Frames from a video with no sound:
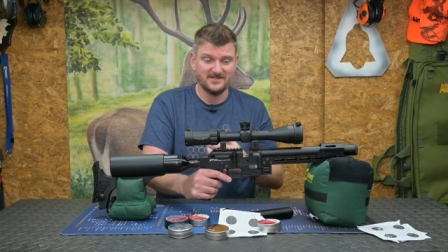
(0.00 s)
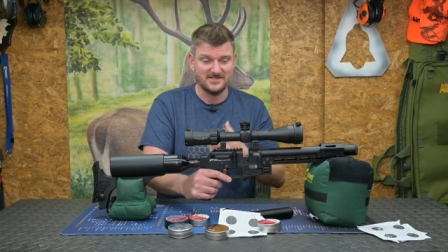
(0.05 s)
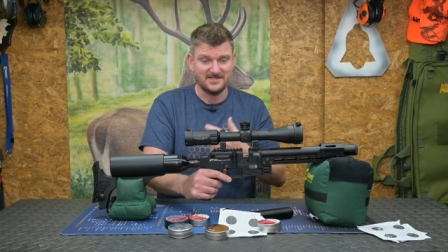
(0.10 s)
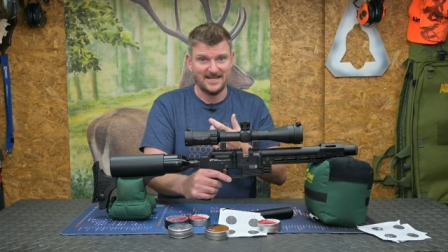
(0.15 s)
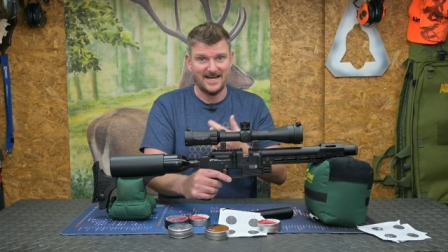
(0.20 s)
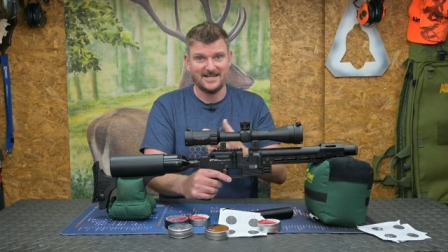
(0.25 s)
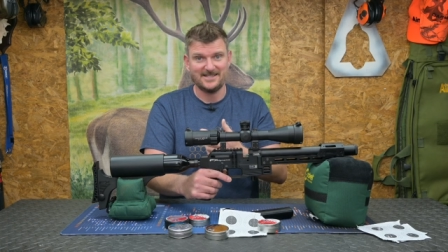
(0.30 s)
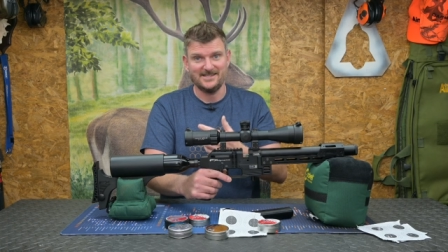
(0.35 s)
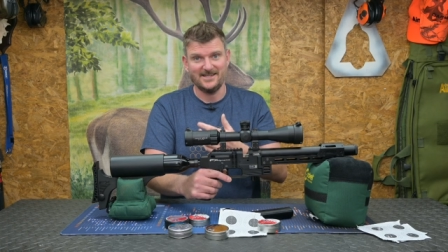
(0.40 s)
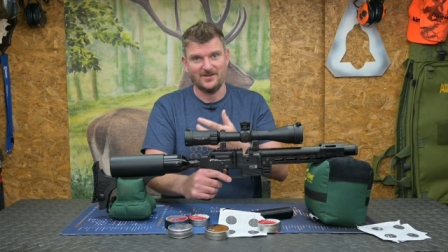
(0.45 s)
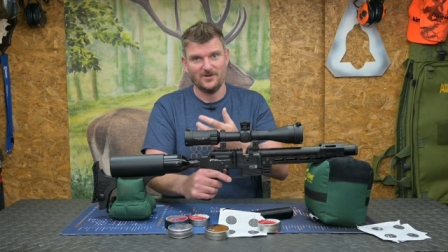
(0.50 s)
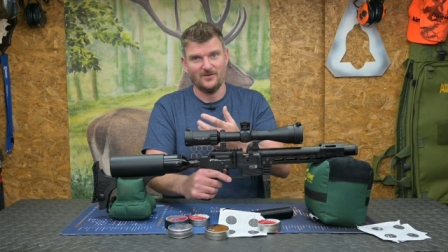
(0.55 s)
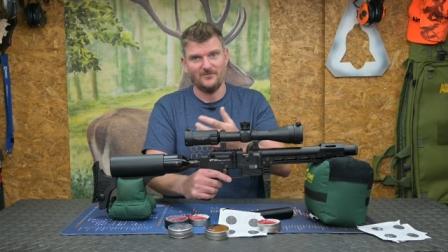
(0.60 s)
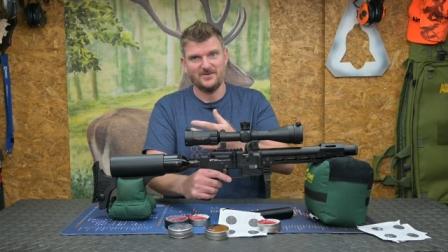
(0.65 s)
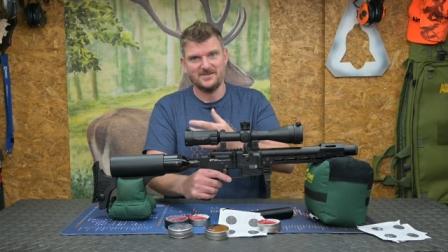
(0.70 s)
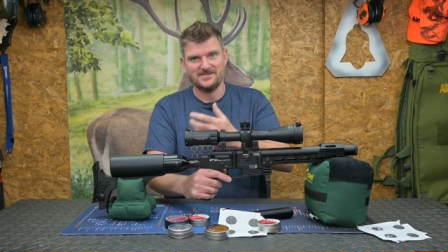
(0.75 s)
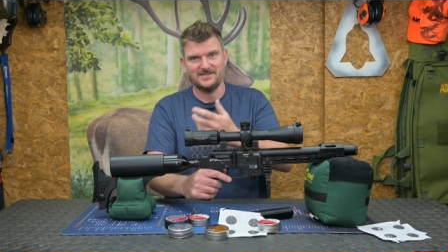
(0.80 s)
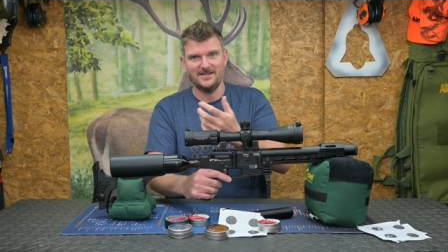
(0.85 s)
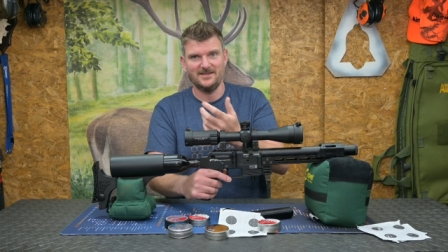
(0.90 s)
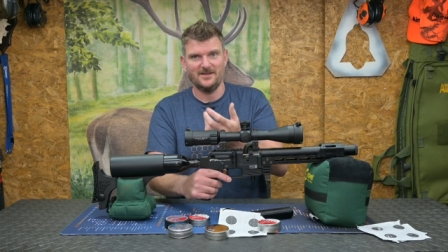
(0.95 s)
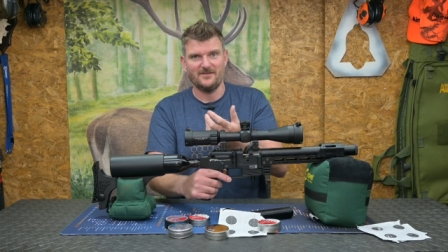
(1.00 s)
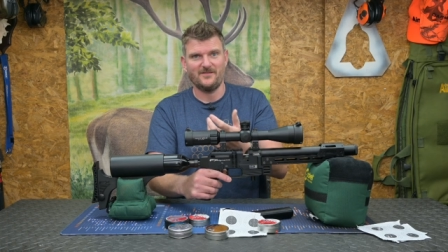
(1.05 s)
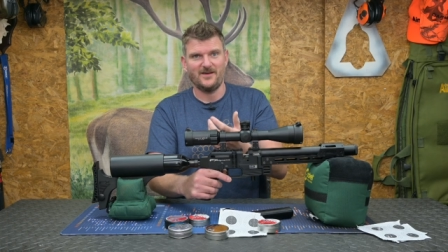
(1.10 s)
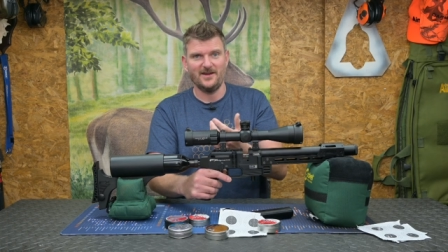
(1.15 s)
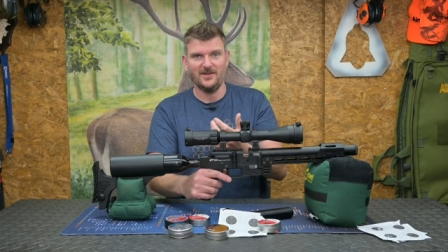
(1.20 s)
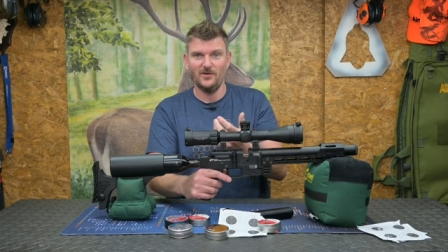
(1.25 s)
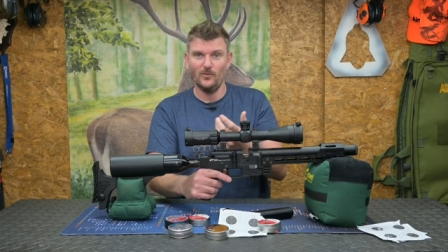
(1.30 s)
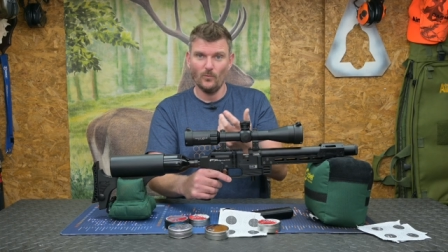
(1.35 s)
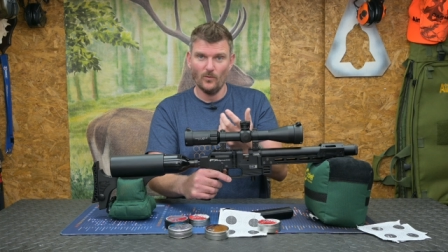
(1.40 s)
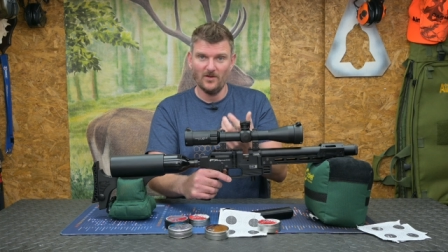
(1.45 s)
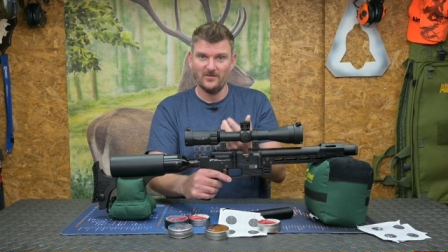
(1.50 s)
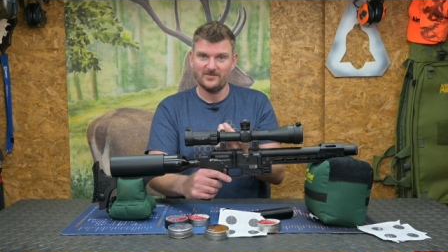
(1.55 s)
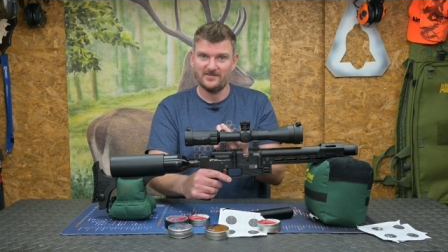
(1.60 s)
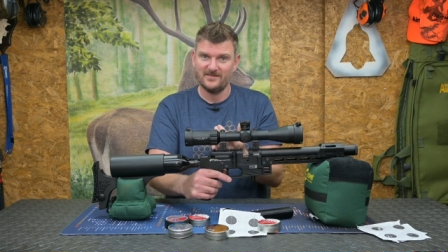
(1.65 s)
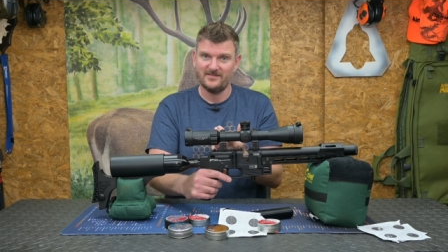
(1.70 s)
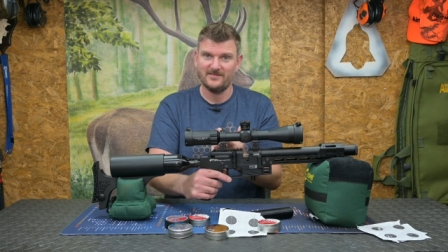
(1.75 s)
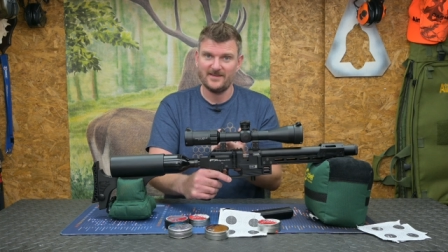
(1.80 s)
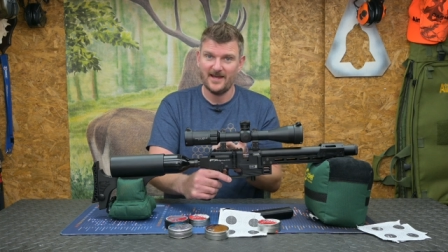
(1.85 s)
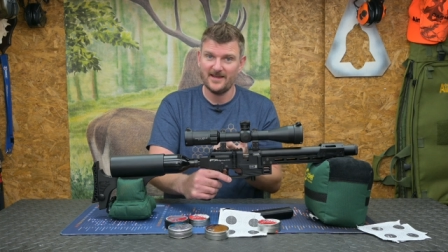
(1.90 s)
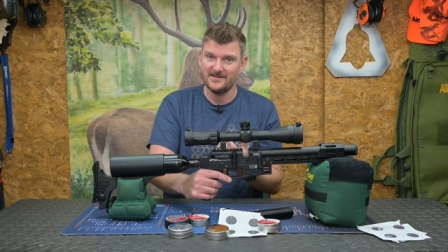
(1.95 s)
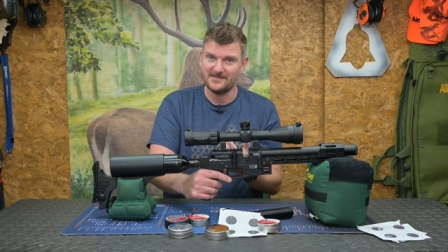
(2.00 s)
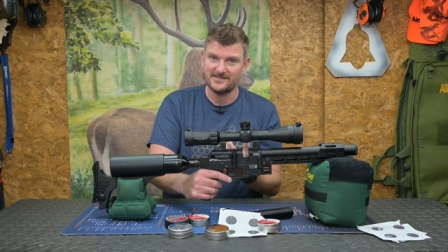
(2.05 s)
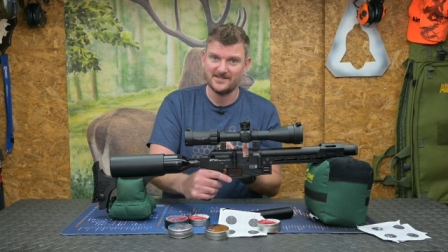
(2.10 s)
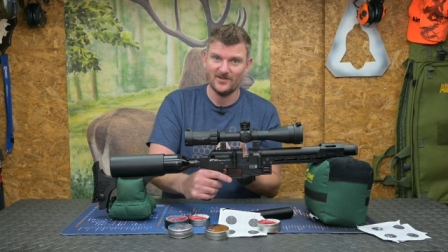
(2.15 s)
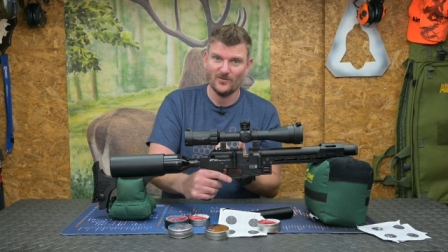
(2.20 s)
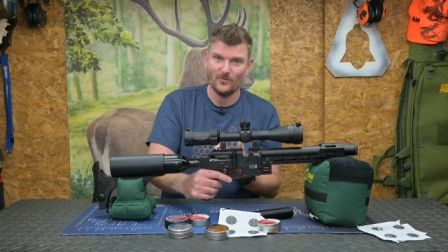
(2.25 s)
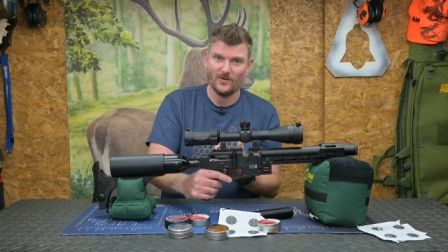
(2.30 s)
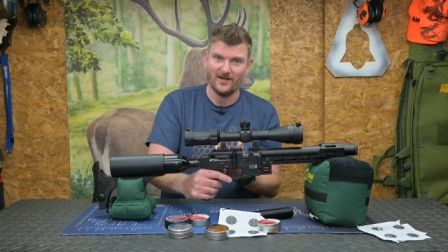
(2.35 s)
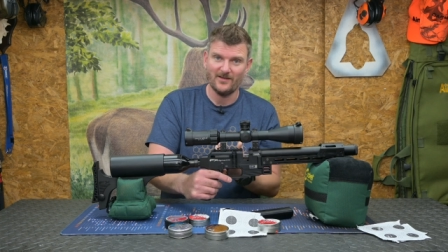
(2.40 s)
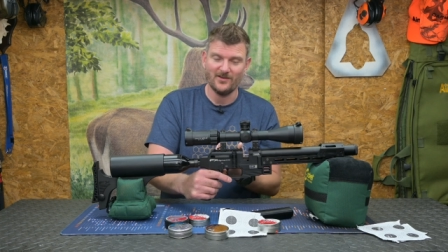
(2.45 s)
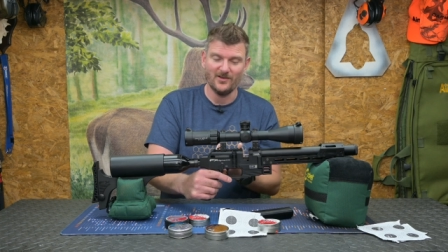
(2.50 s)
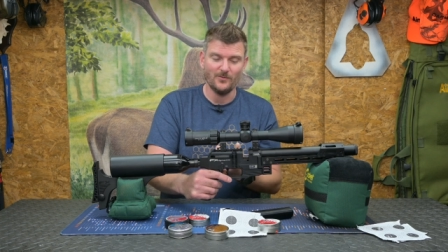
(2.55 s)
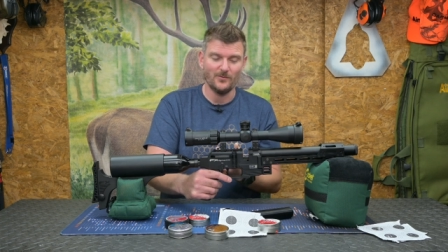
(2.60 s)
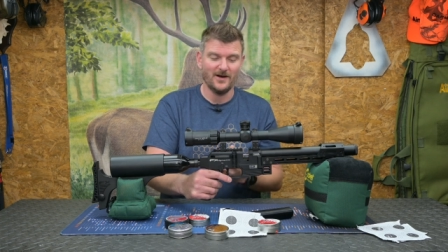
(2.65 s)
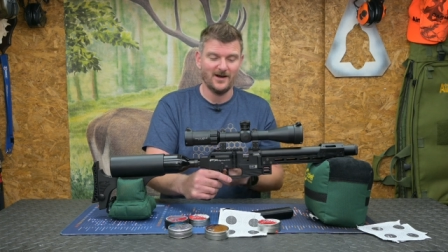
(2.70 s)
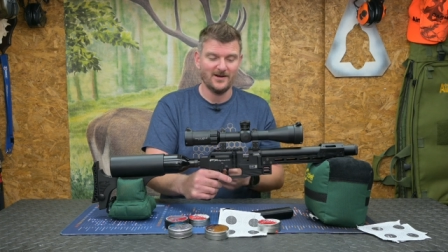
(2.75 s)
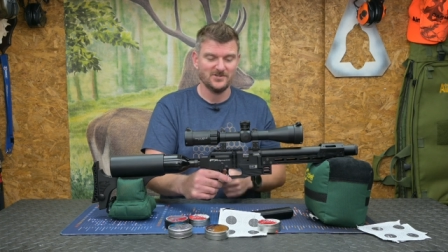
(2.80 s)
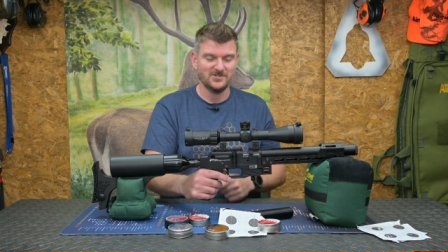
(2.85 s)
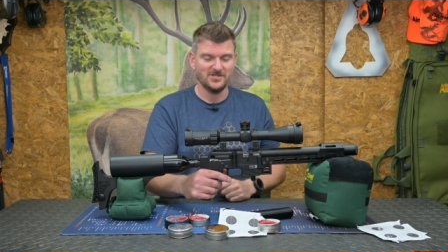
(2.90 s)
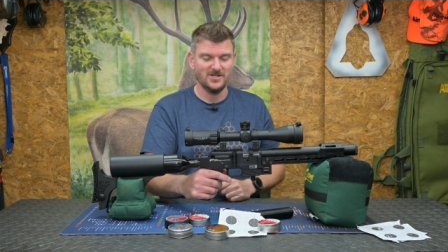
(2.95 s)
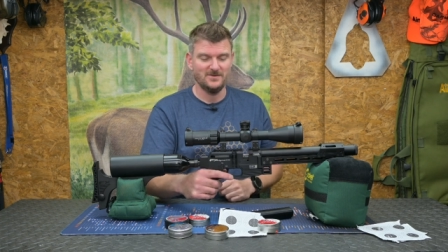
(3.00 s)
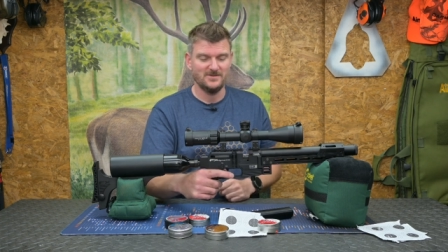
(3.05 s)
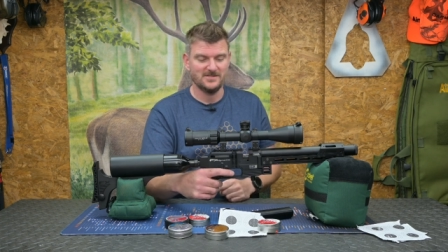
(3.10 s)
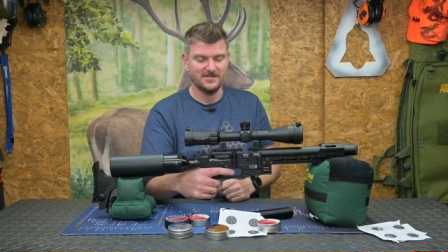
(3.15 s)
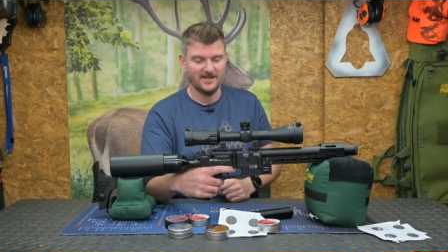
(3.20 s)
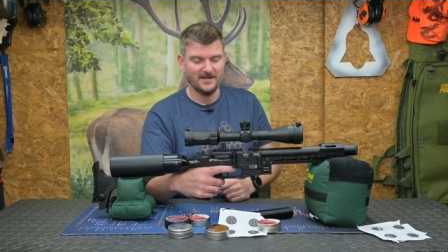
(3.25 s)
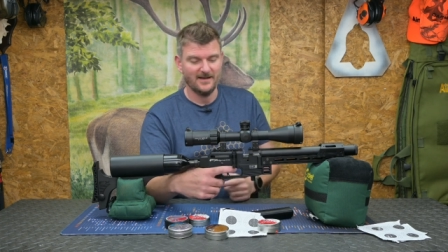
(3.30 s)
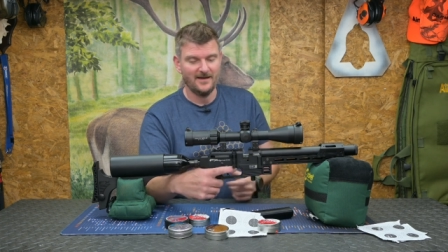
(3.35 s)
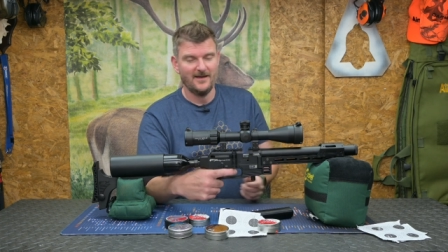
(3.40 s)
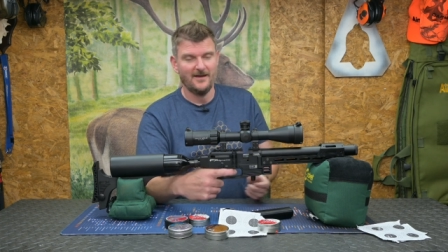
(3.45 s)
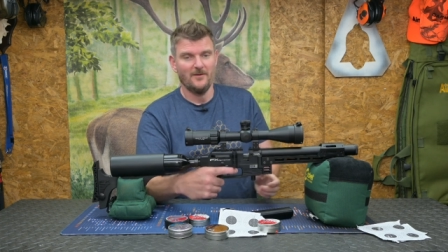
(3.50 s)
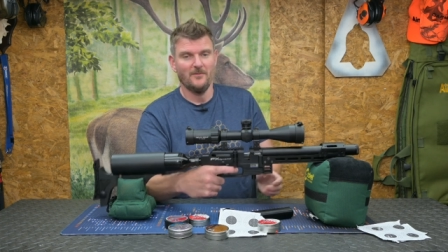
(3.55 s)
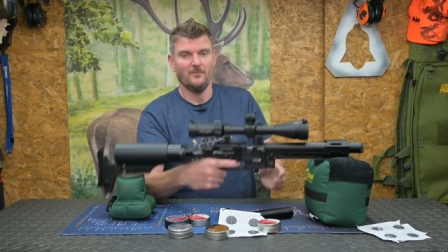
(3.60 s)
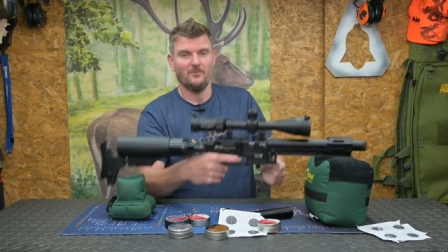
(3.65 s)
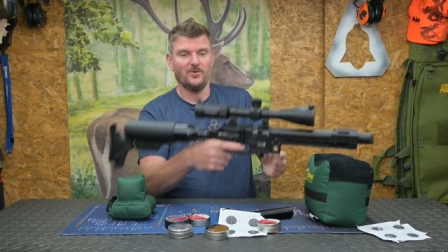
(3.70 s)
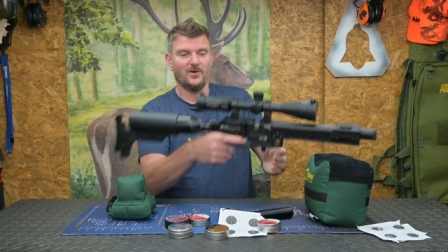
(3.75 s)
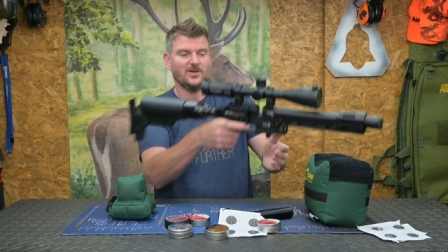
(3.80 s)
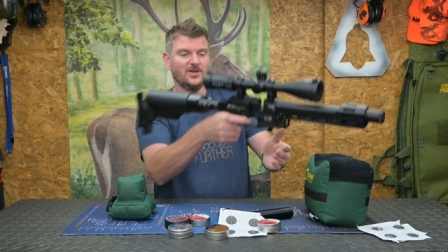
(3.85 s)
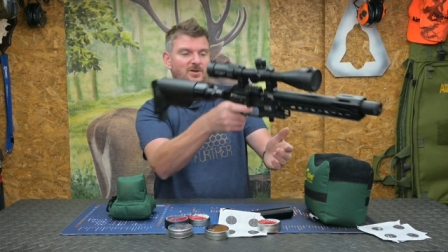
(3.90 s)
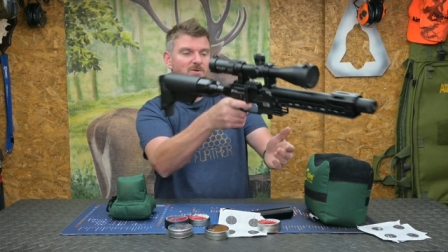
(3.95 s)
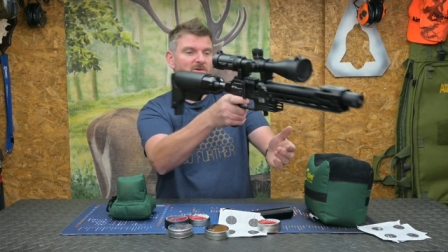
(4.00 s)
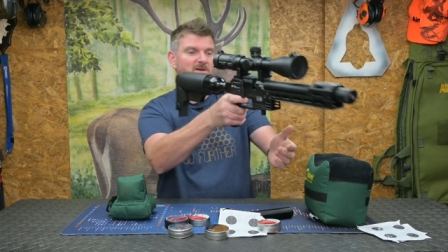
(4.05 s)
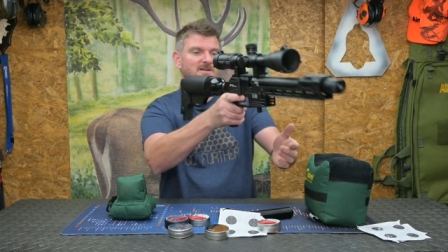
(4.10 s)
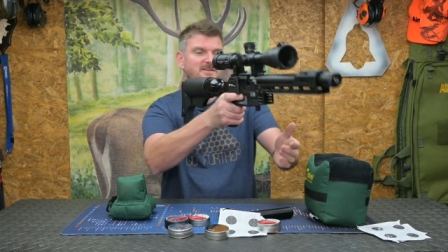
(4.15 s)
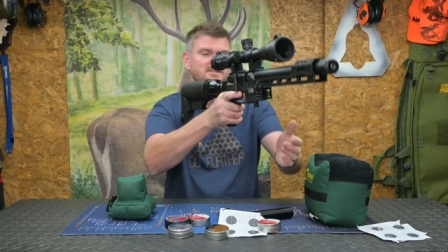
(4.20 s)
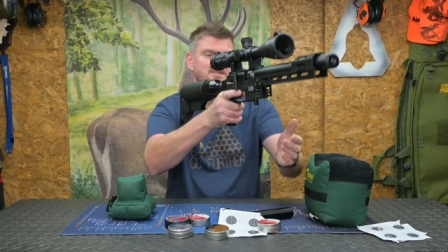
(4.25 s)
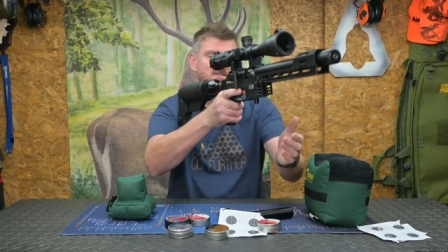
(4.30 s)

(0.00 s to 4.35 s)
static obviously in the fact you want to stay still while you are shooting, but you can